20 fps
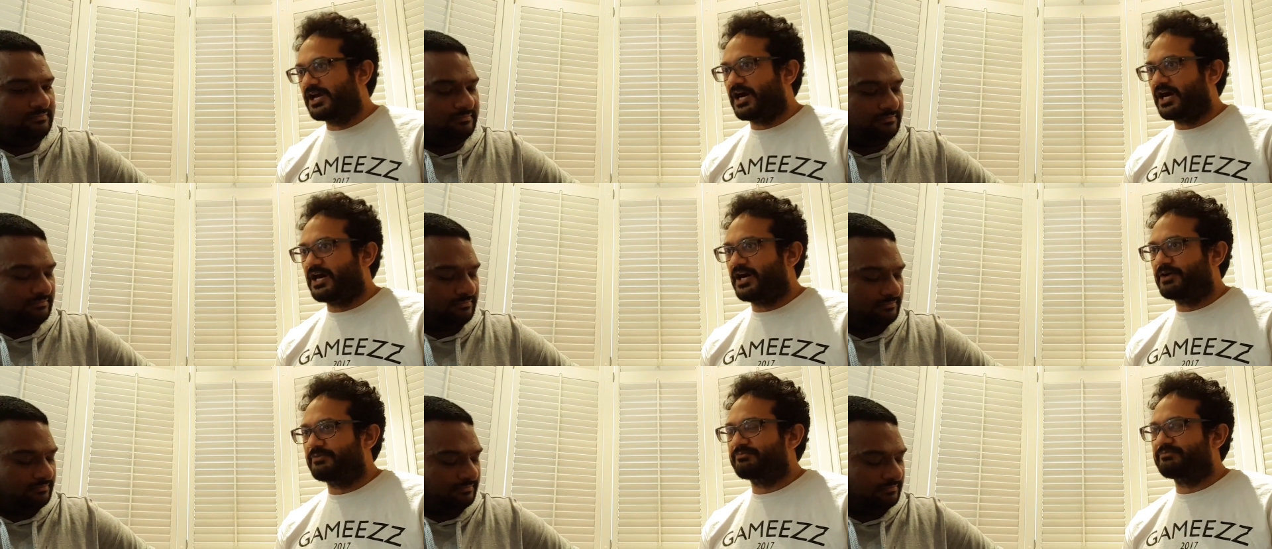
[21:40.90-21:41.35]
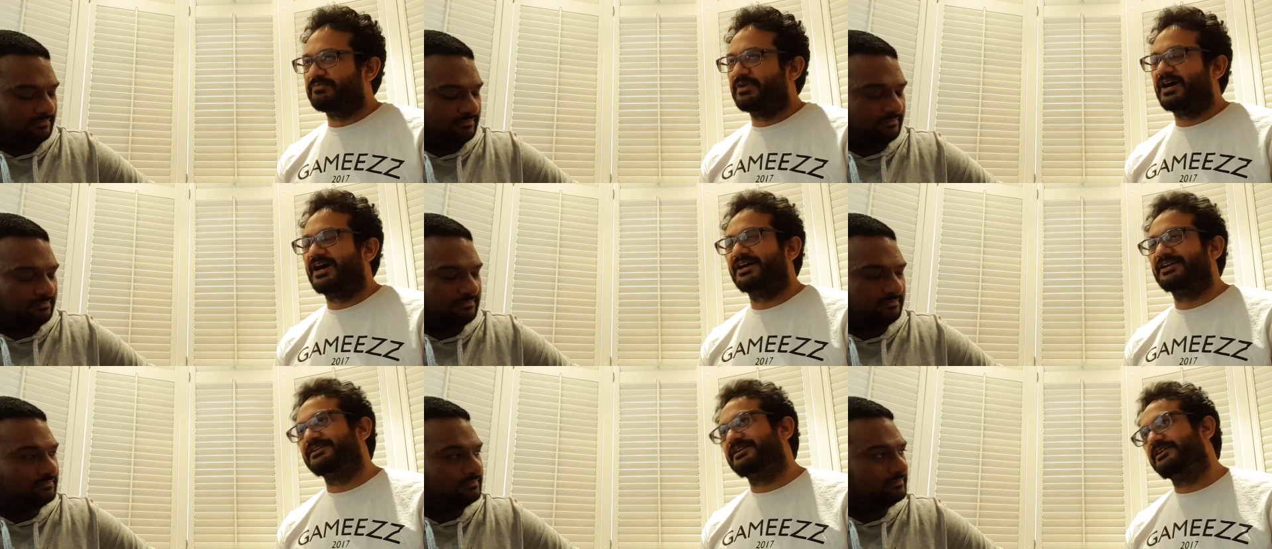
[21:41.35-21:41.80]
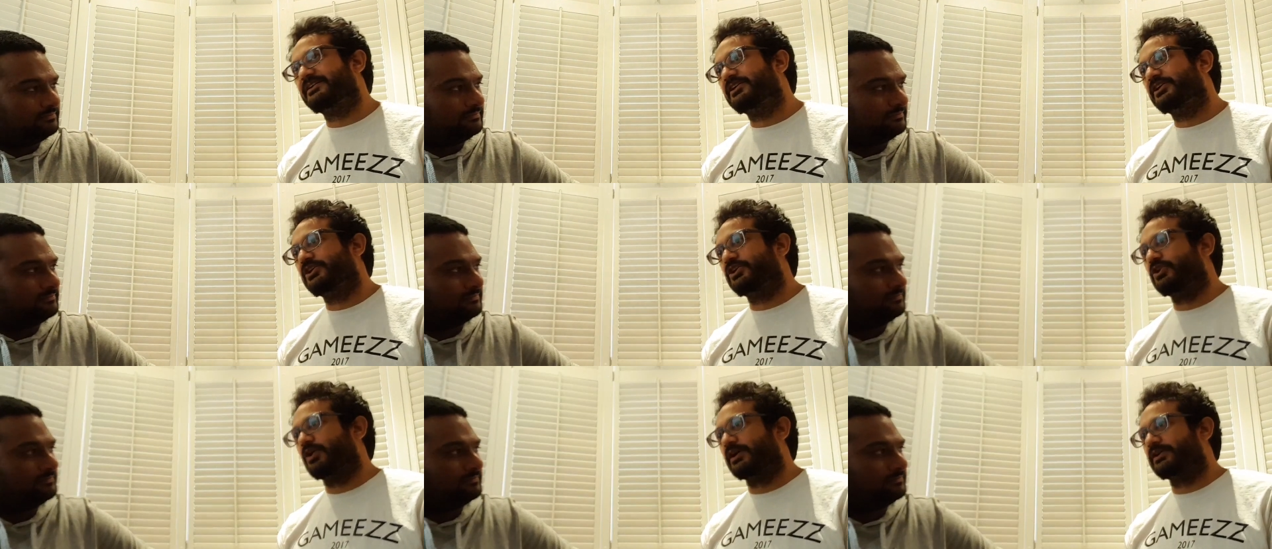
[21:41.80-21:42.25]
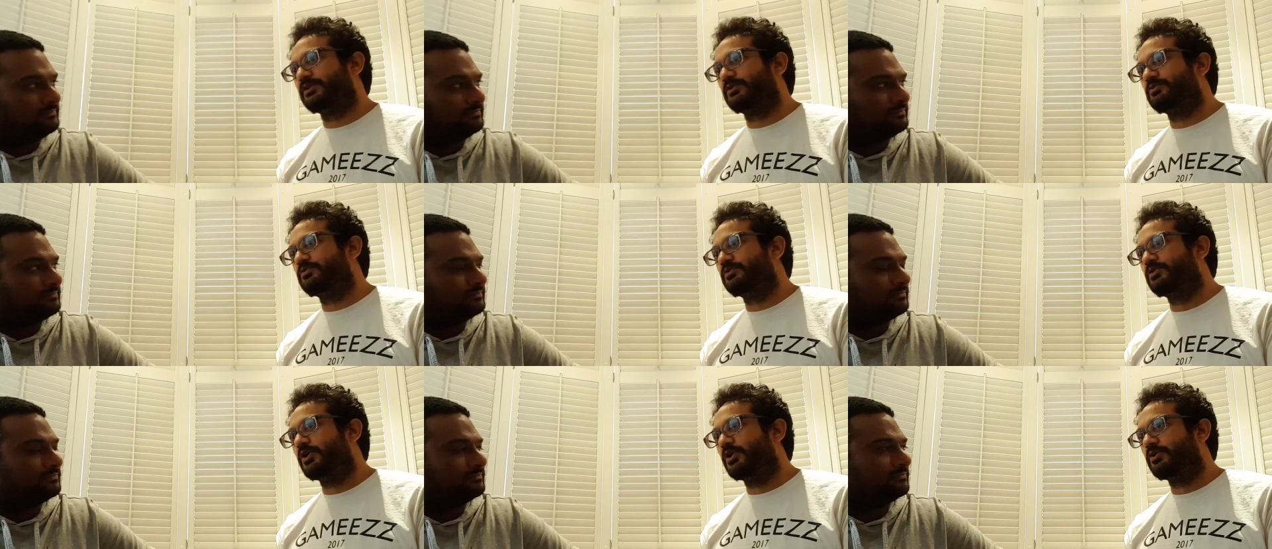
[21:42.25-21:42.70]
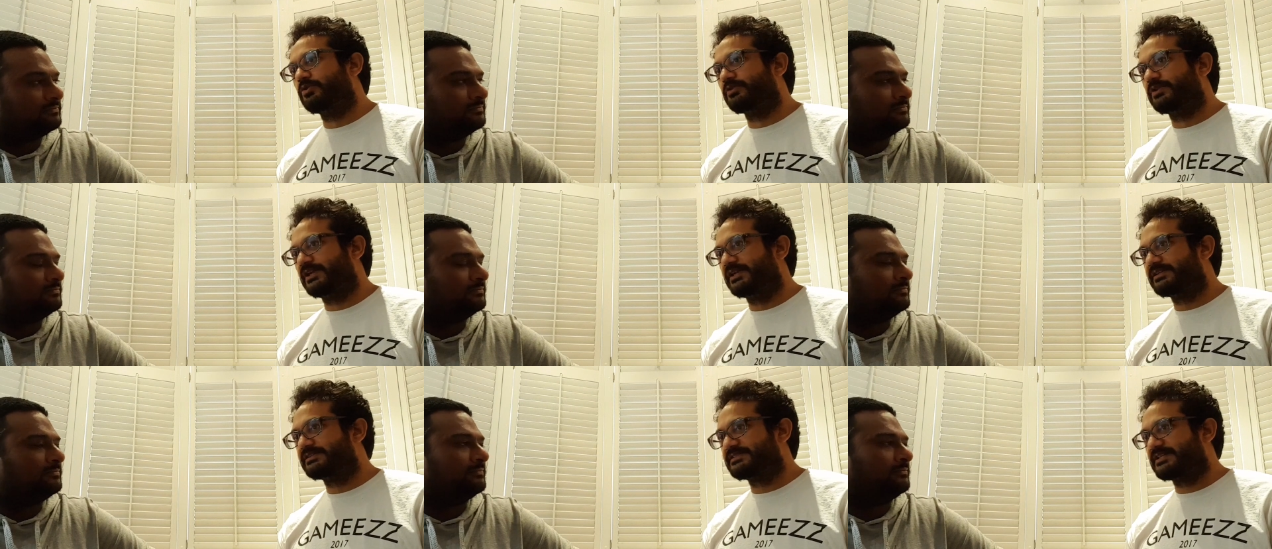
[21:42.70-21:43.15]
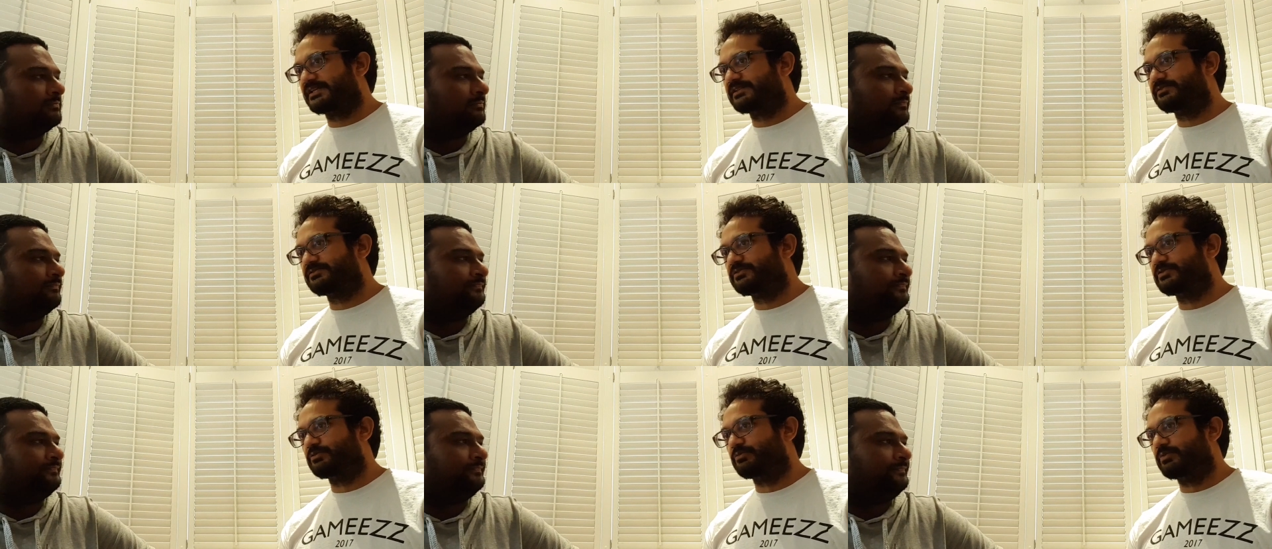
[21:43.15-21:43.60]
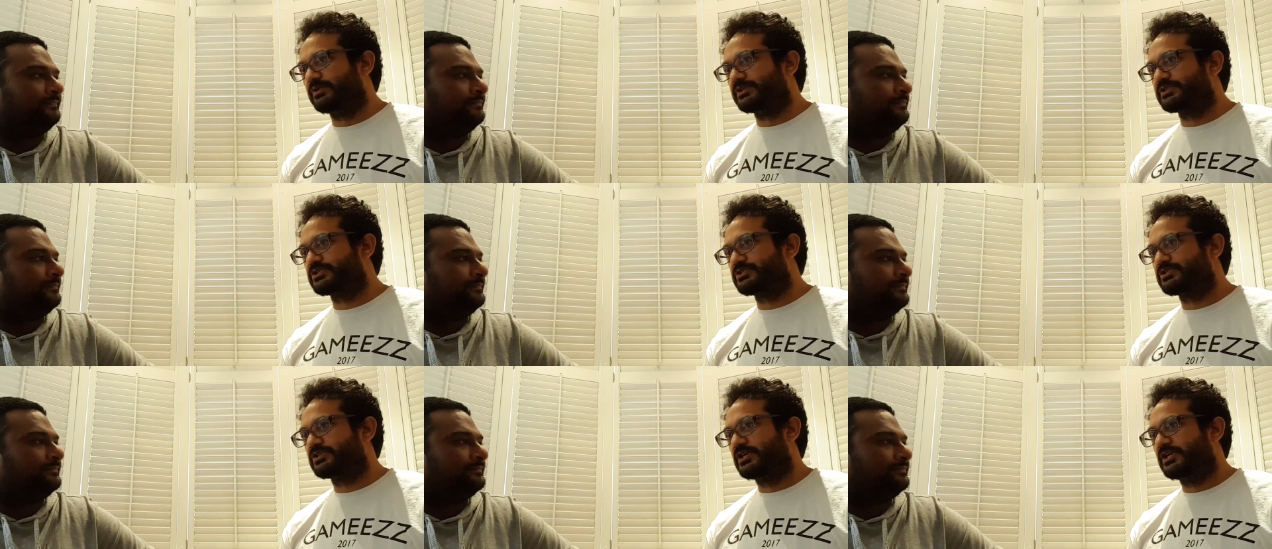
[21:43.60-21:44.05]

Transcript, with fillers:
Speaker 1: Um, I you know I don't know the extent to which,